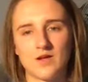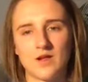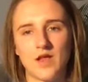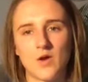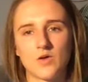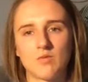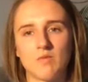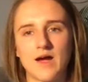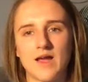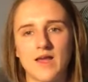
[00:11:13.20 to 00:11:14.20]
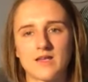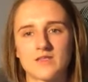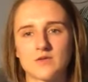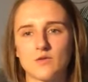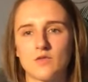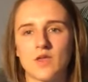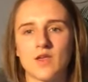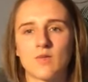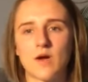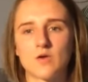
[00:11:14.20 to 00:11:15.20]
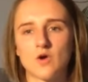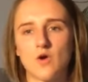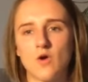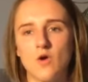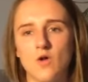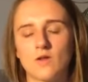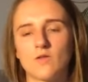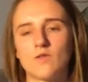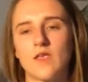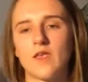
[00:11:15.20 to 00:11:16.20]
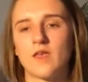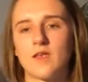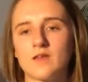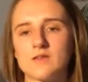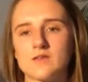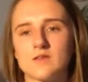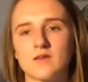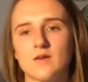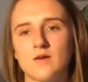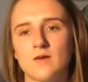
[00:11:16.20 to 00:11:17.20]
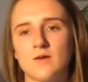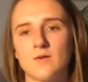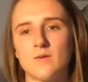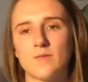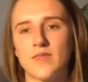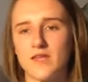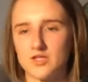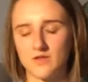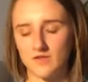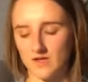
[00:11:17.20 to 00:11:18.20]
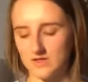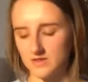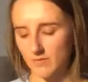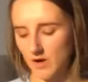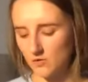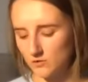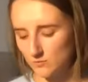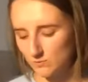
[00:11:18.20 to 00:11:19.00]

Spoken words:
Allow your mind to think about all the things that she thinks about.